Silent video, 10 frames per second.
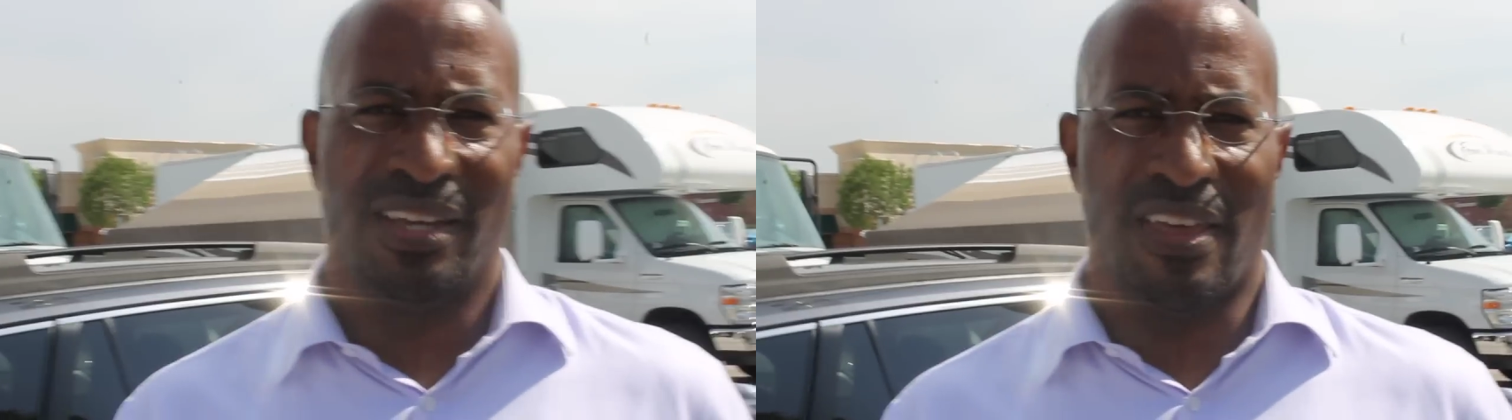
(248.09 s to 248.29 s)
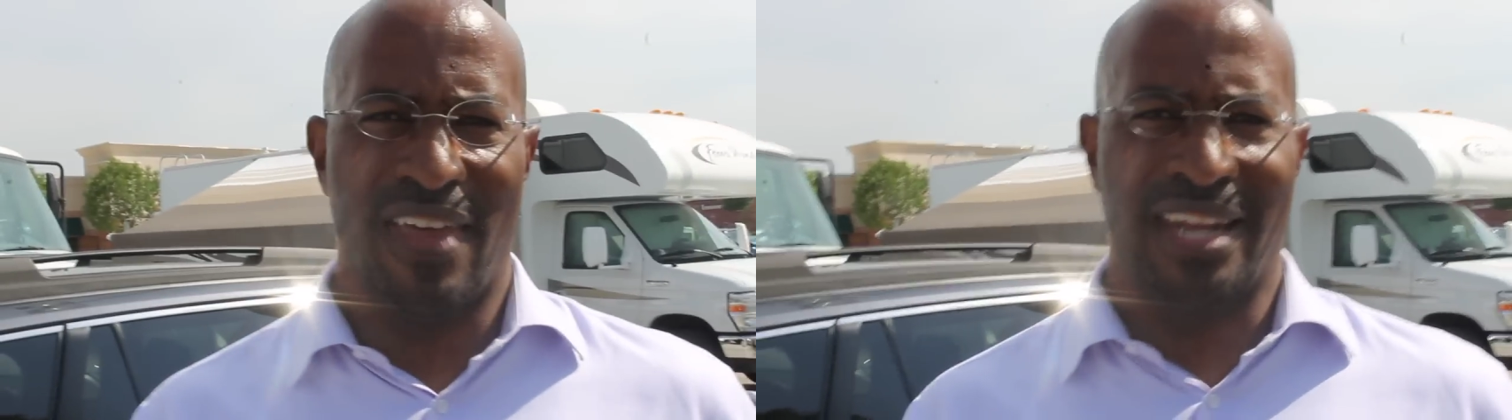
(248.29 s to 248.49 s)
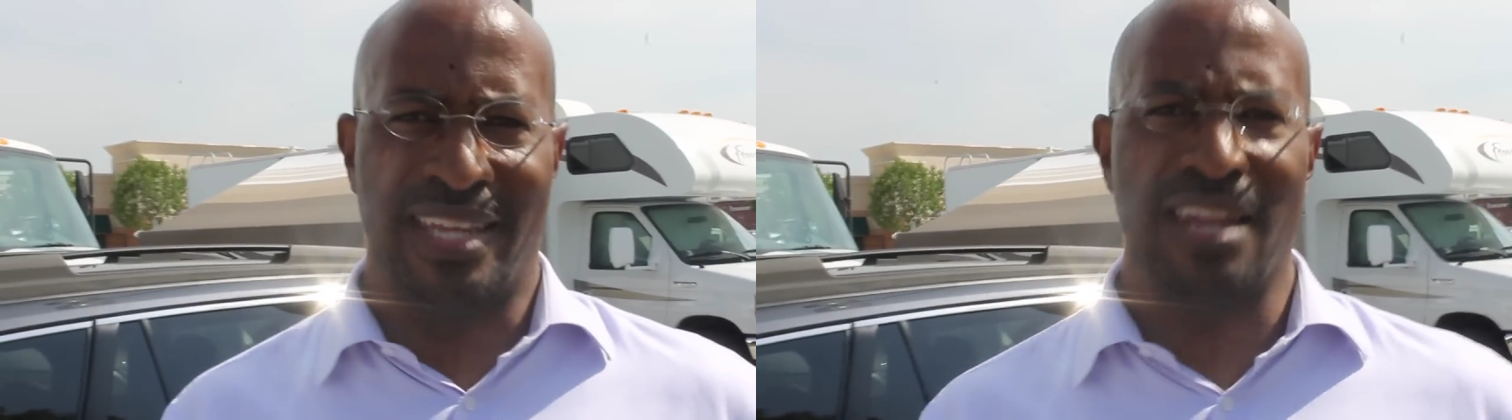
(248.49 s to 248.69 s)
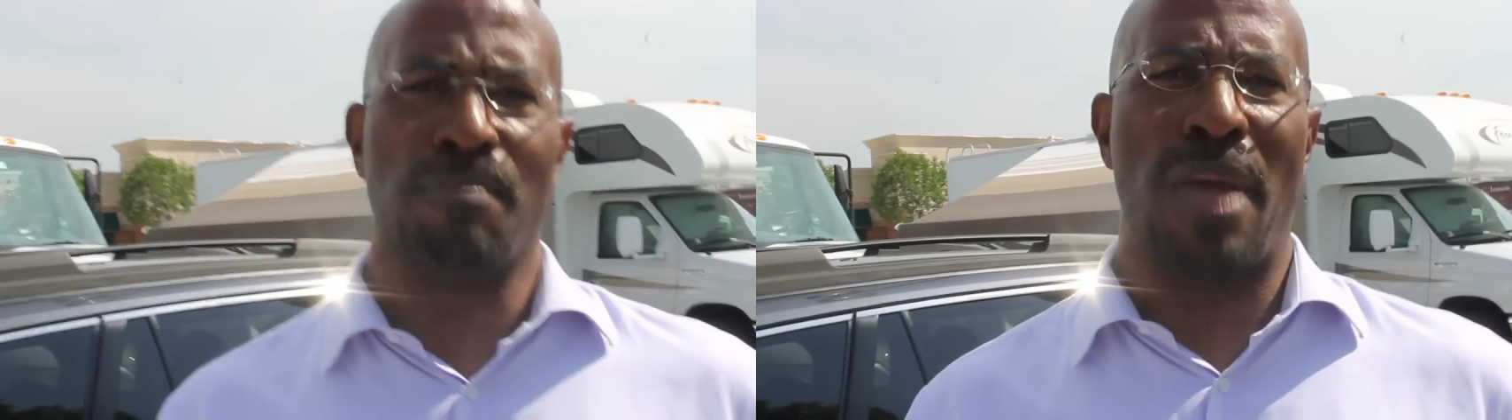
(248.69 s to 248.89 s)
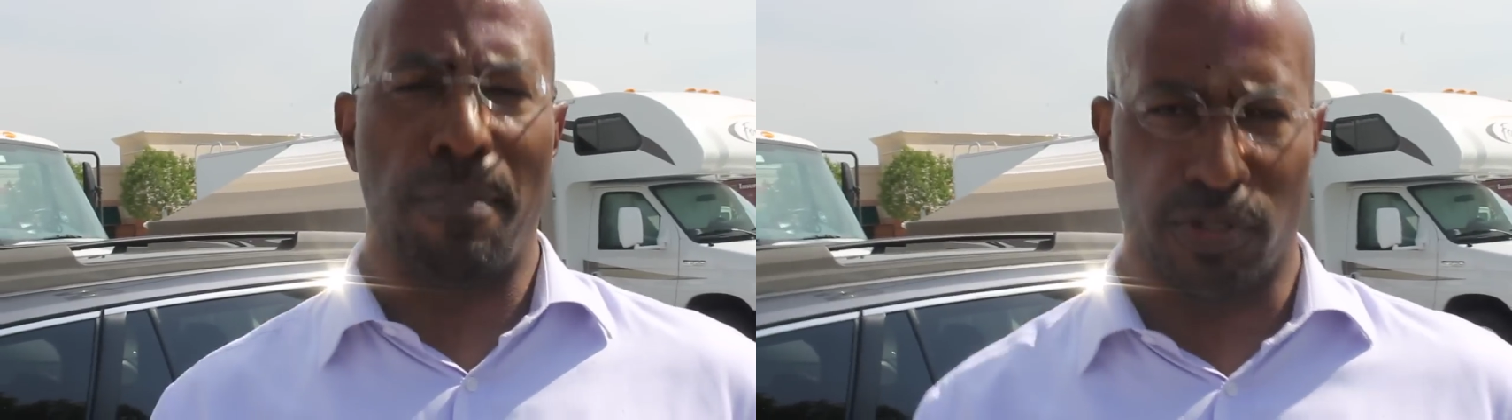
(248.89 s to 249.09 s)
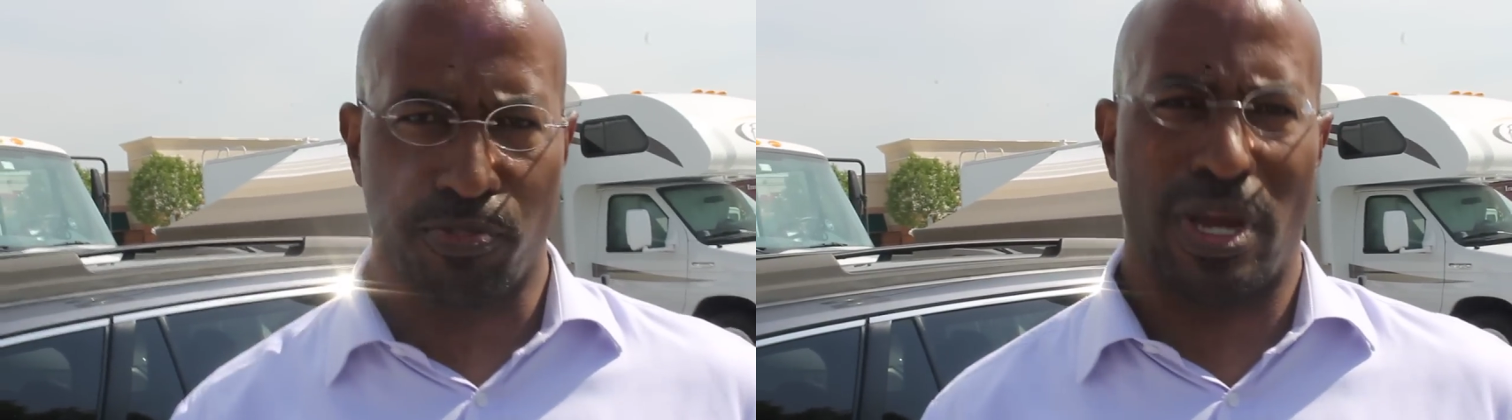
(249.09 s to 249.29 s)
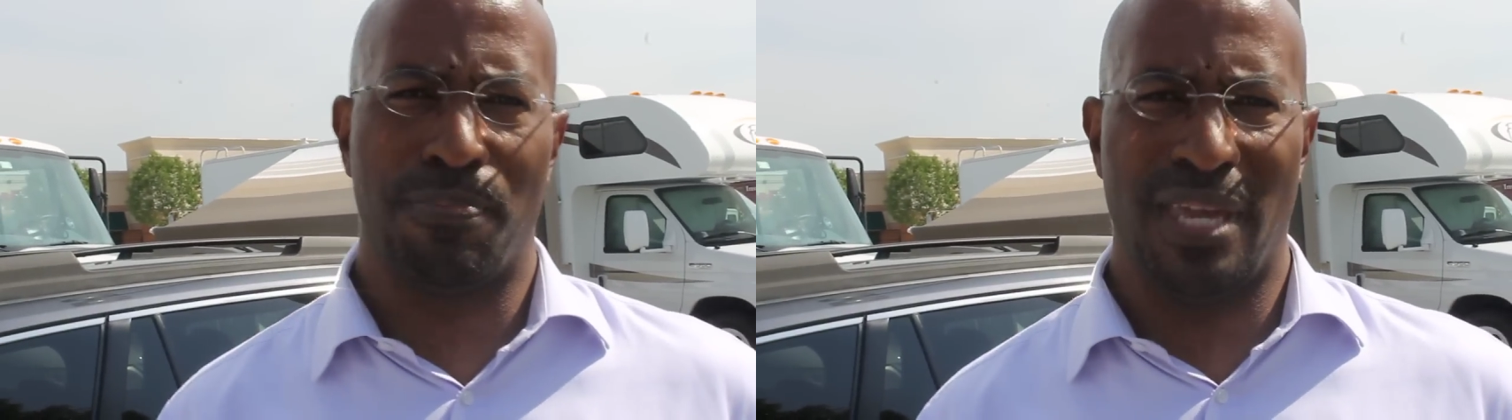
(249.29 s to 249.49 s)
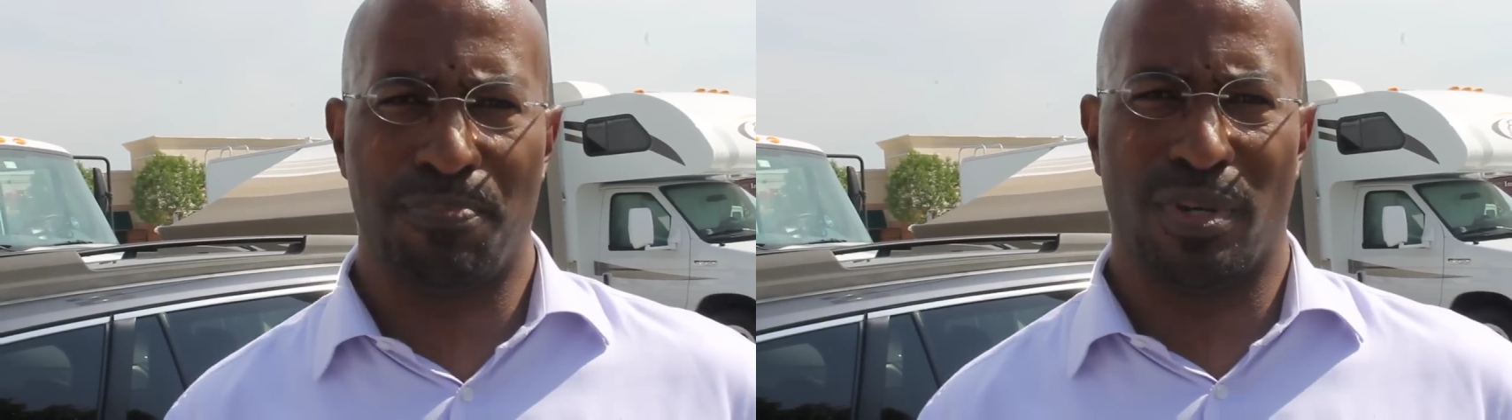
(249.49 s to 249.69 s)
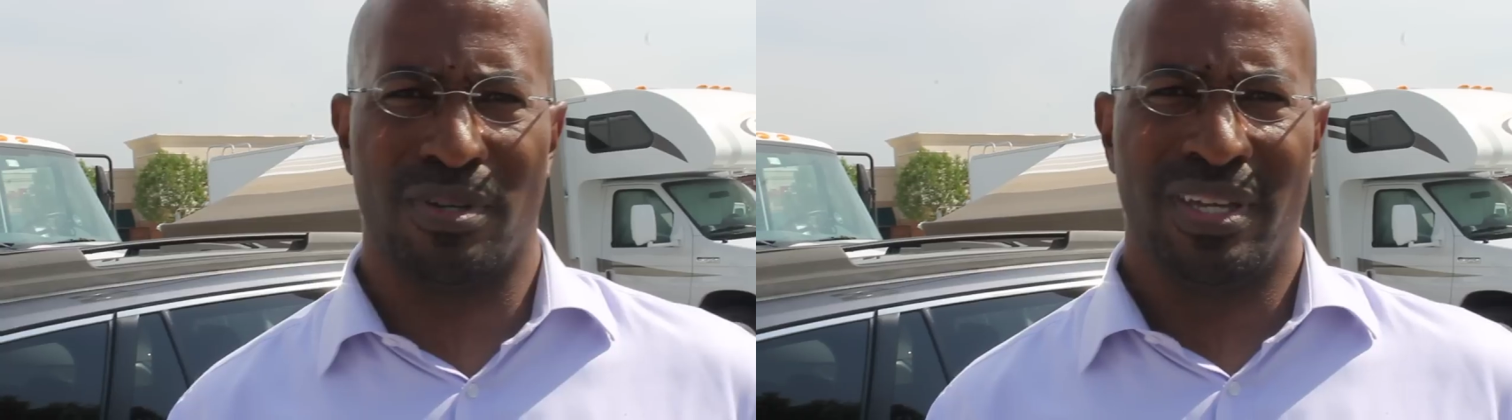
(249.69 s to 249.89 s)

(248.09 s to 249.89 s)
that they didn't pepper spray people?